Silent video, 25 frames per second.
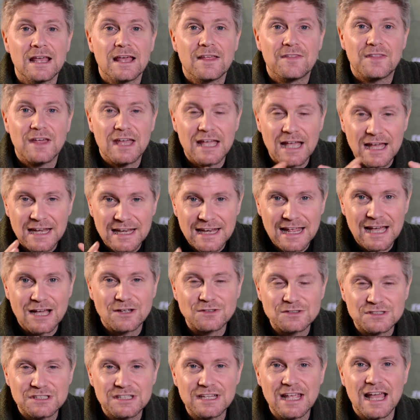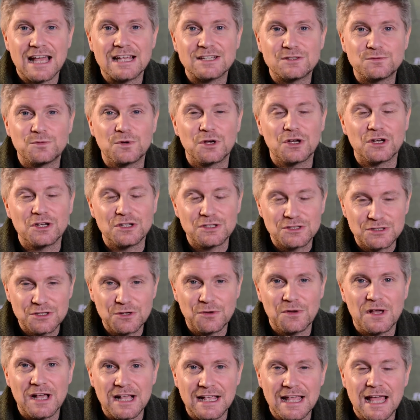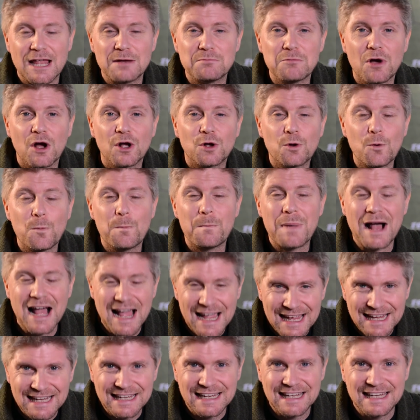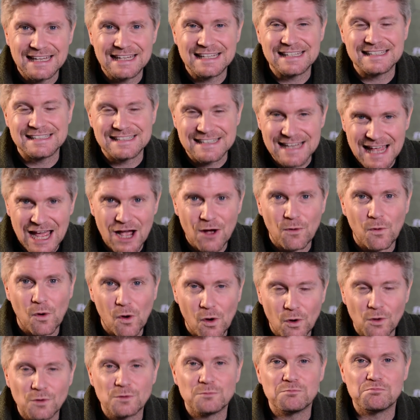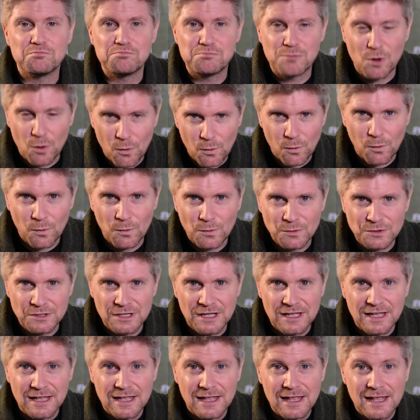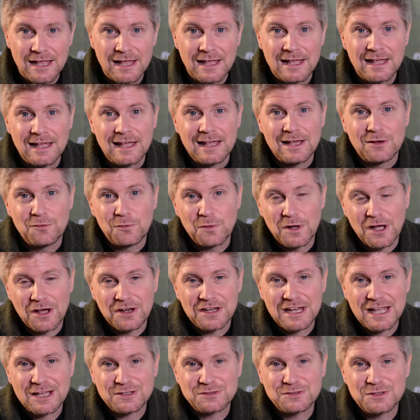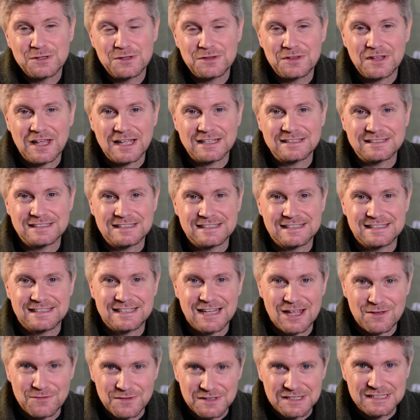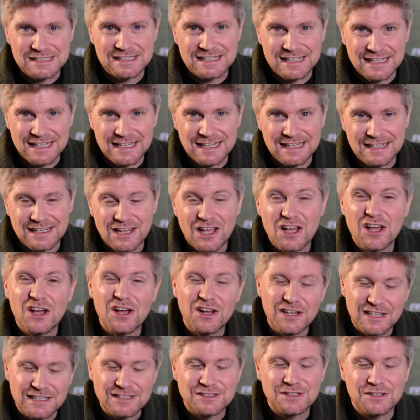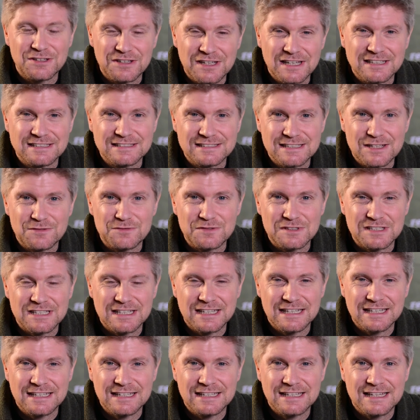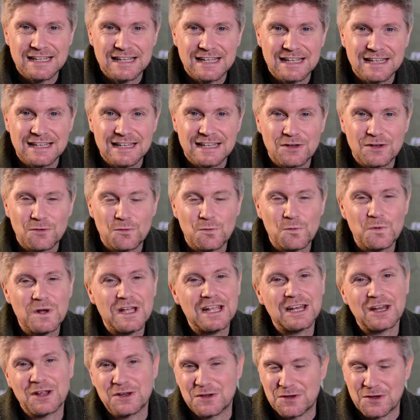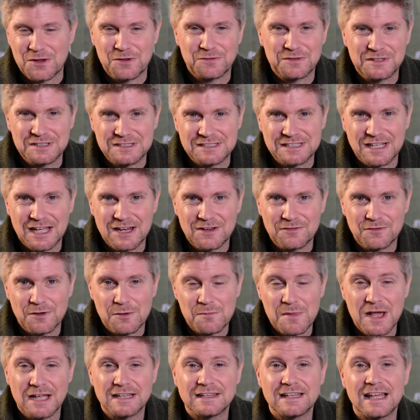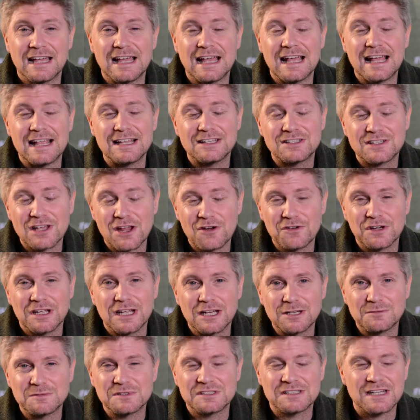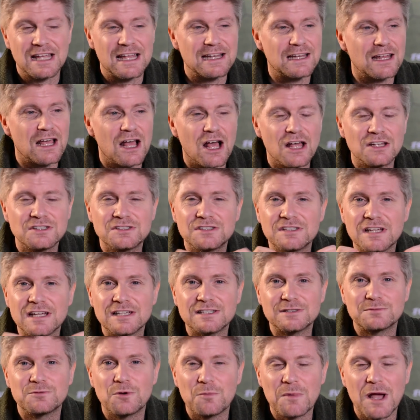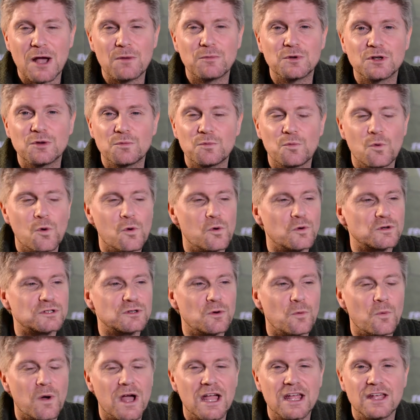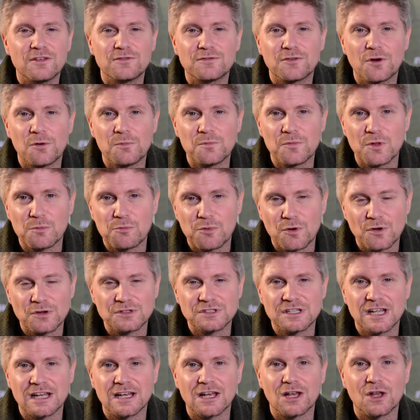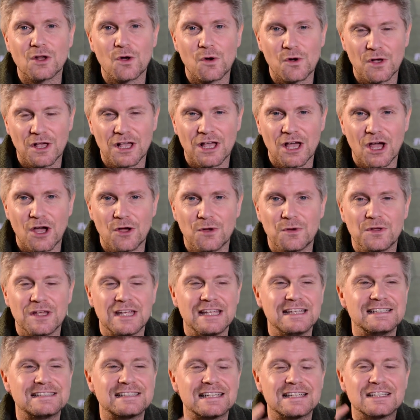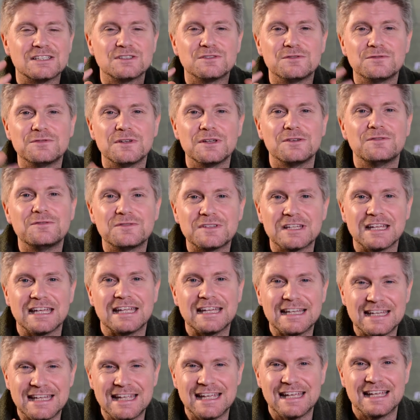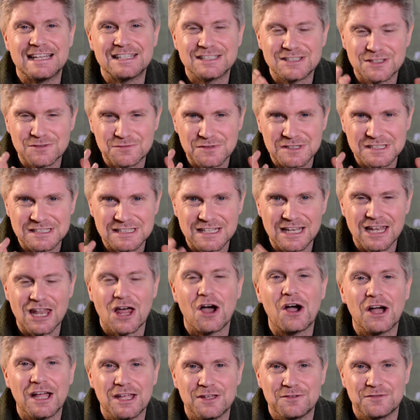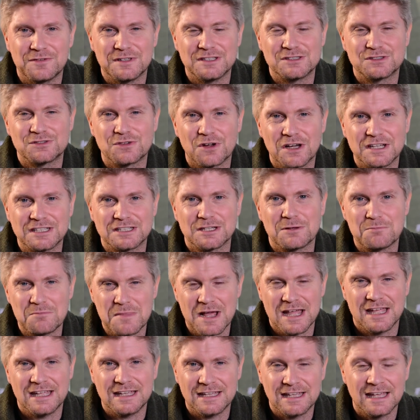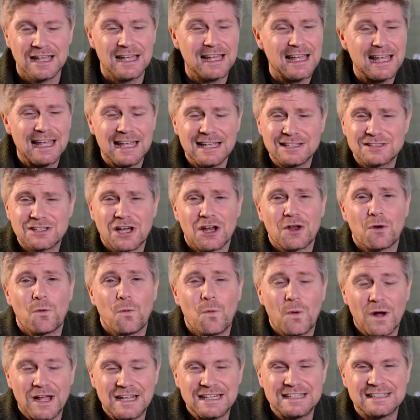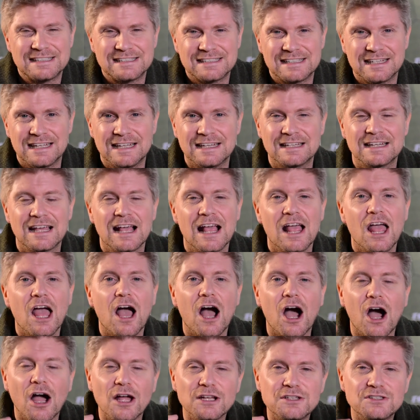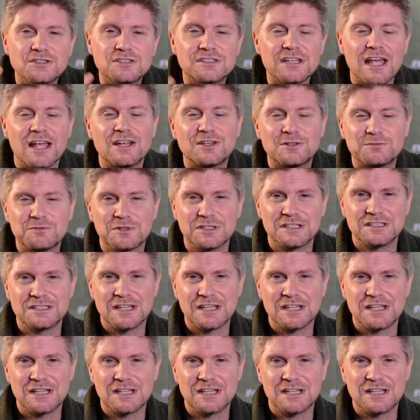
they announced, yes, we're going to do it again. Michael Palin is now on board. We are now 2017, early 2017. We don't know if this is going to get made. Terry Gilliam said, a sensible man would have walked away from the project long ago. He said it's 15 years of his life he's tried to make. He's kind of wasted. I desperately,